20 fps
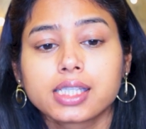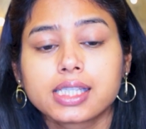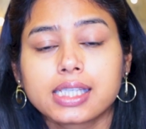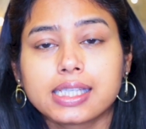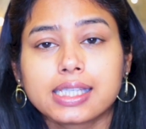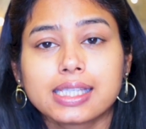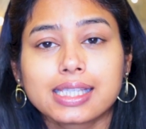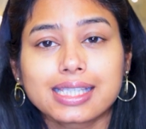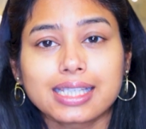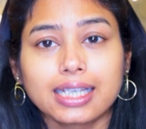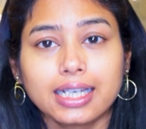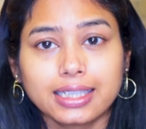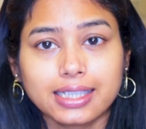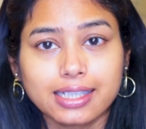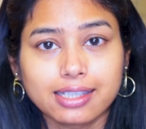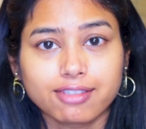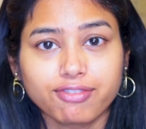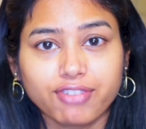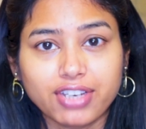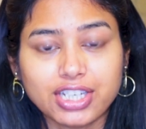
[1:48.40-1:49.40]
Since
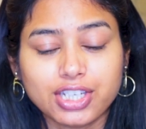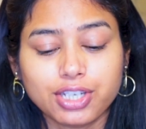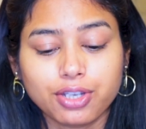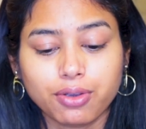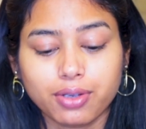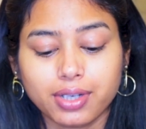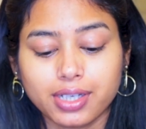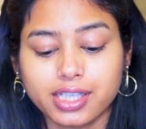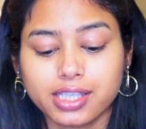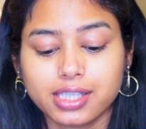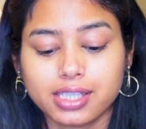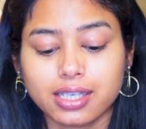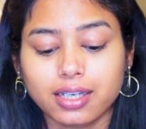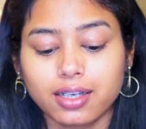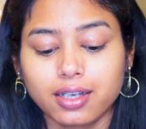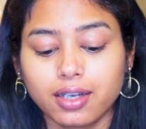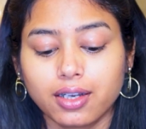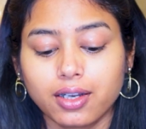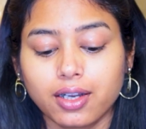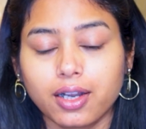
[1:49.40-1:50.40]
this video is
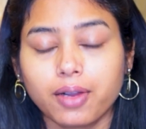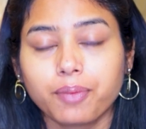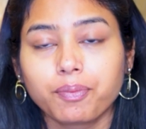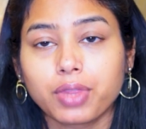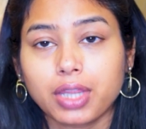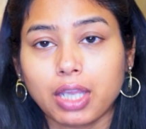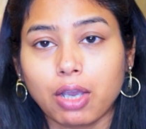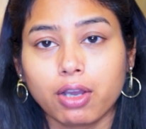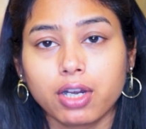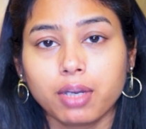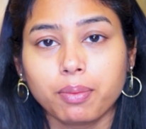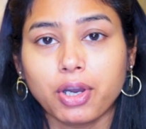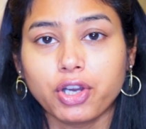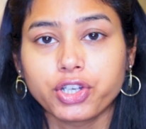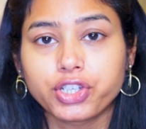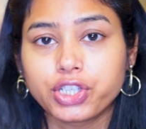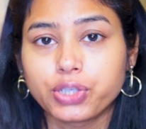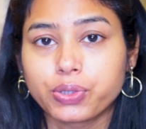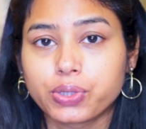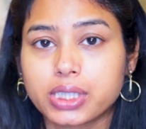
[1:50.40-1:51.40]
all
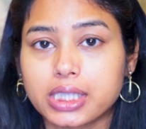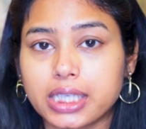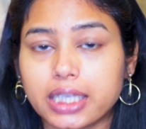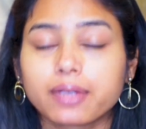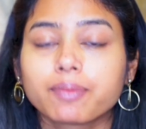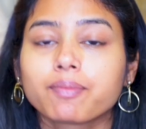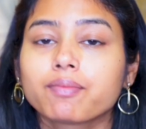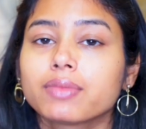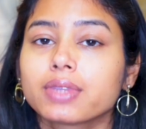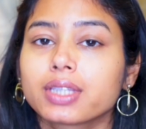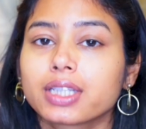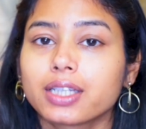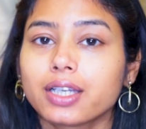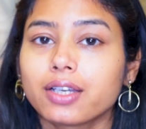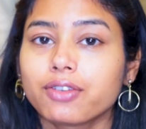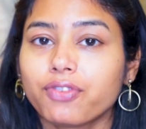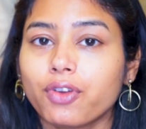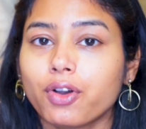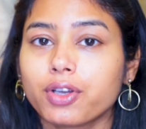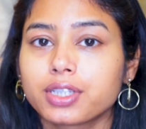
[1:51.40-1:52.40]
about using
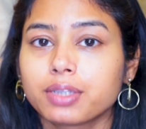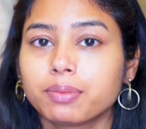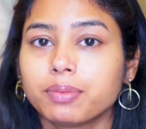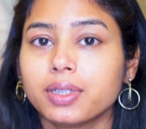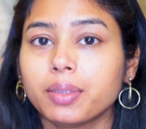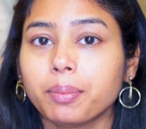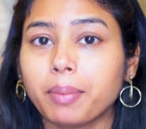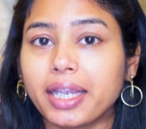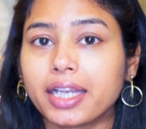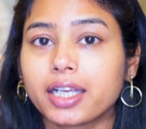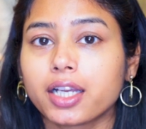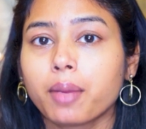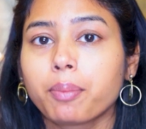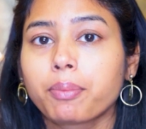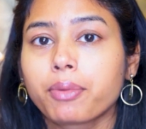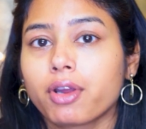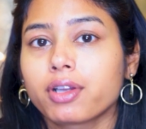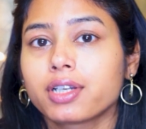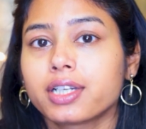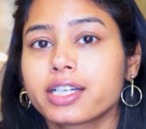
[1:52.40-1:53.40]
affordable
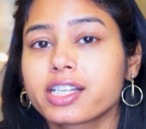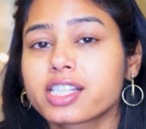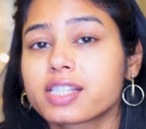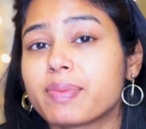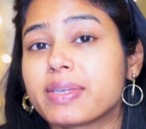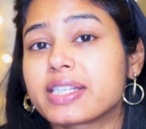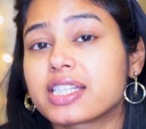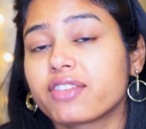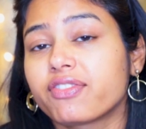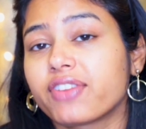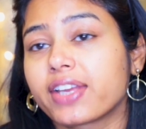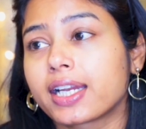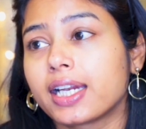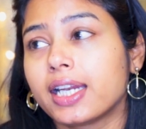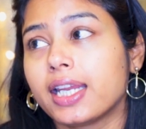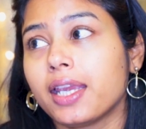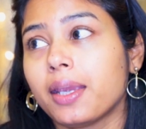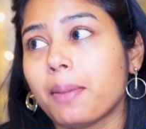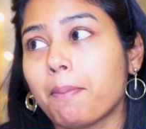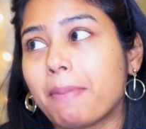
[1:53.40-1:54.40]
makeup products,
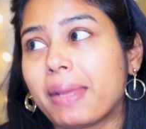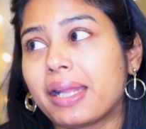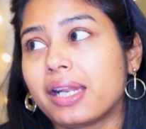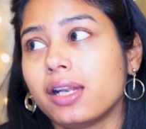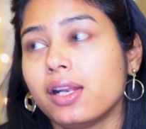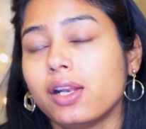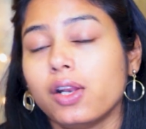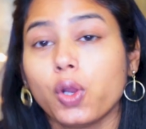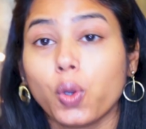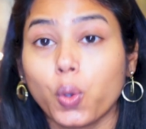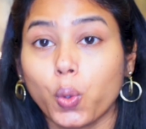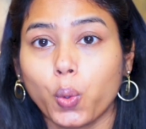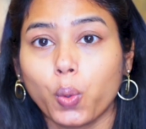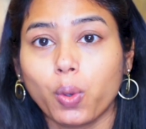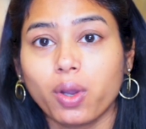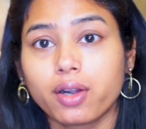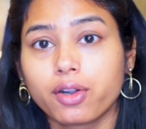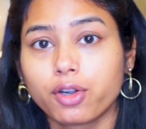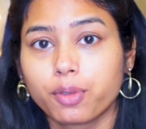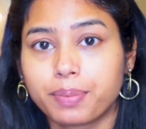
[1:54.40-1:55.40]
specifically
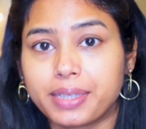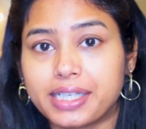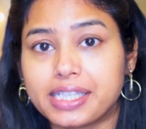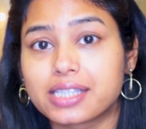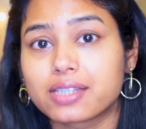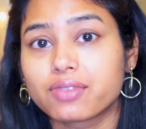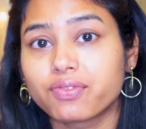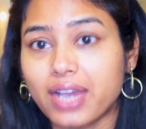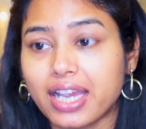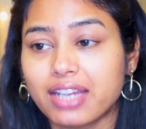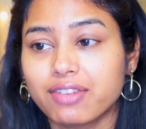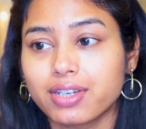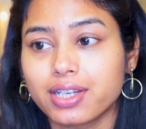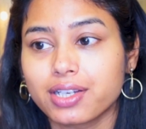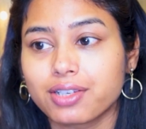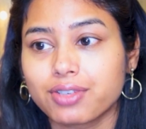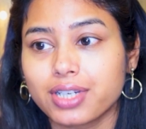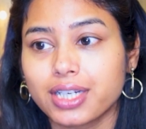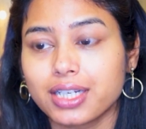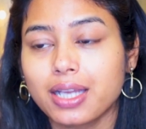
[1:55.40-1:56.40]
below rupees
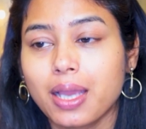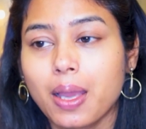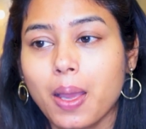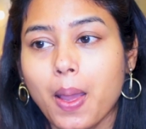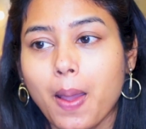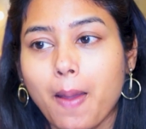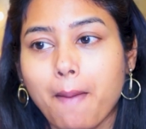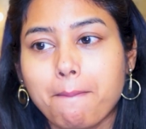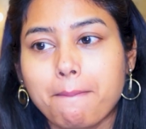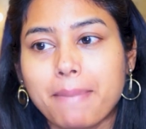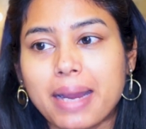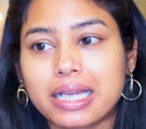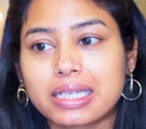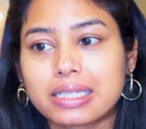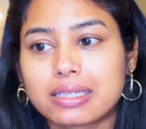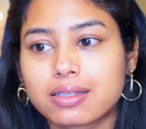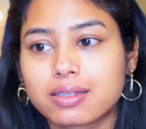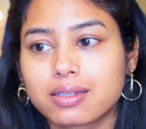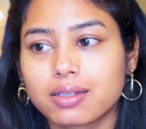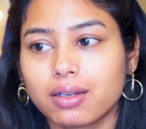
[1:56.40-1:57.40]
500,
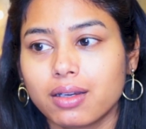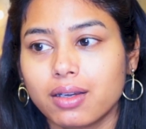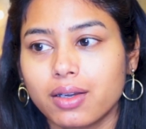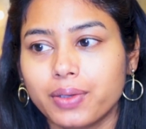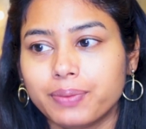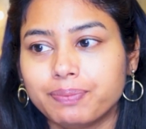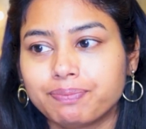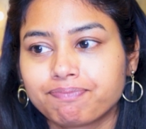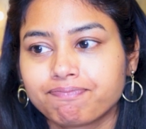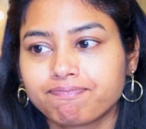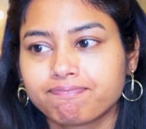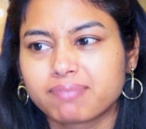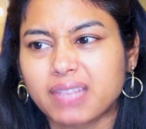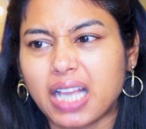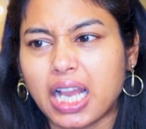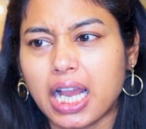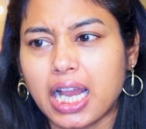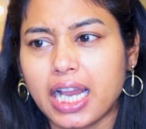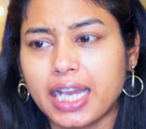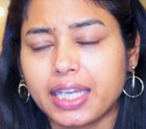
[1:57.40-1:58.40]
but
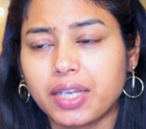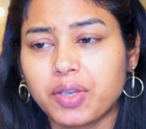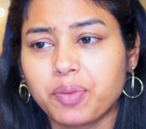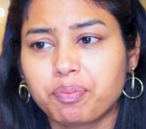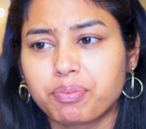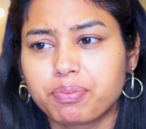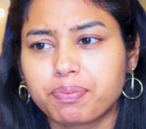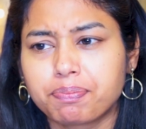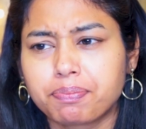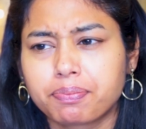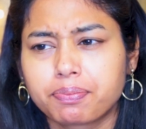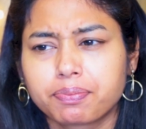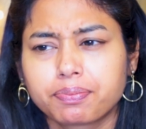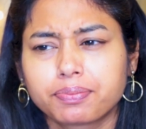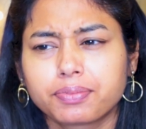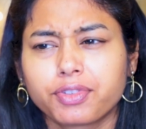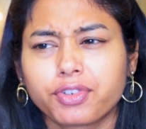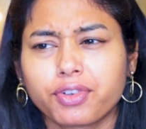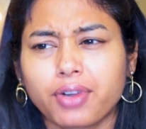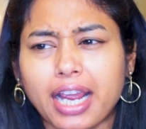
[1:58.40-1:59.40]
I
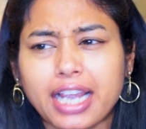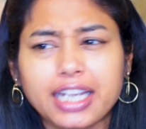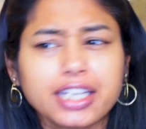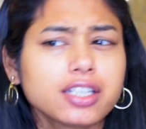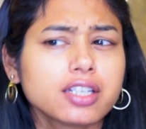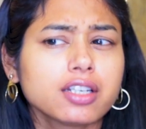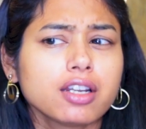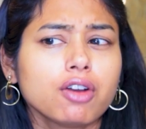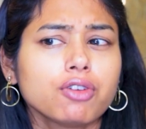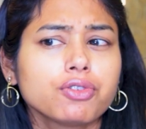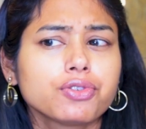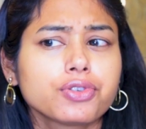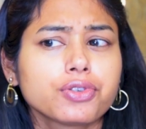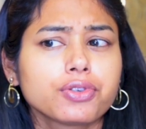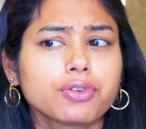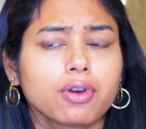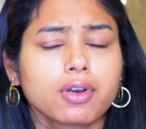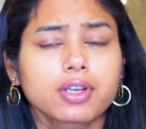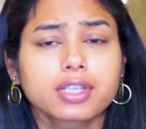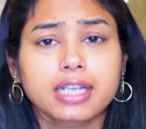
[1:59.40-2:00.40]
right now
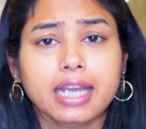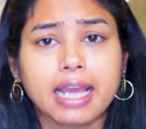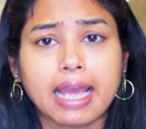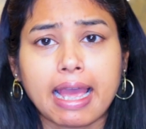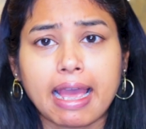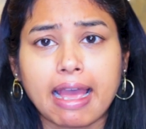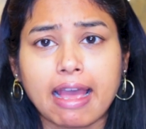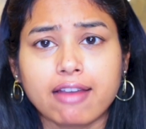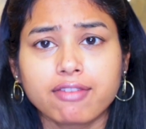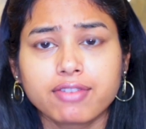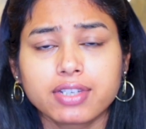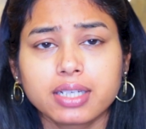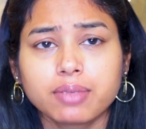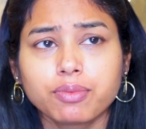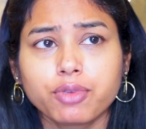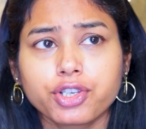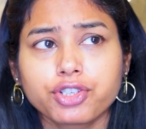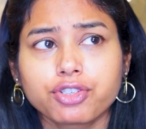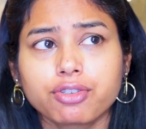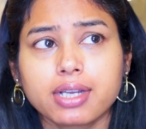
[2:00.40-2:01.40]
do not have any
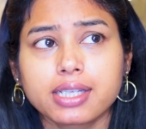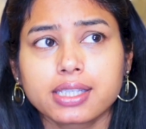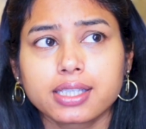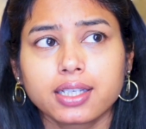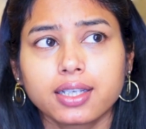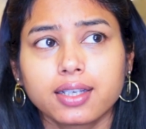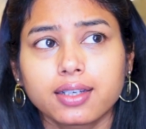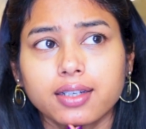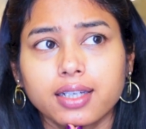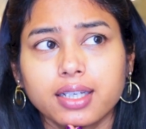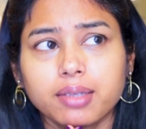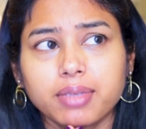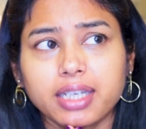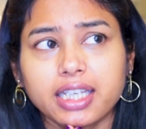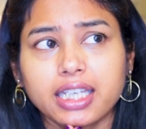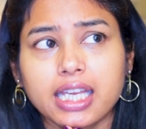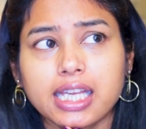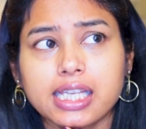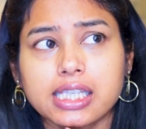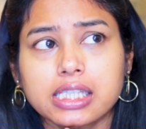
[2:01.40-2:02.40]
moisturizing cream,
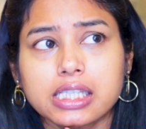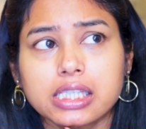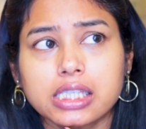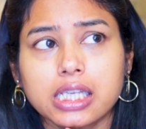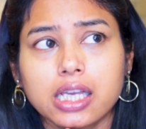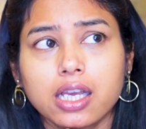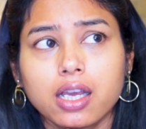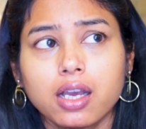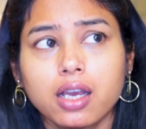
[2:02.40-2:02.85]
I guess,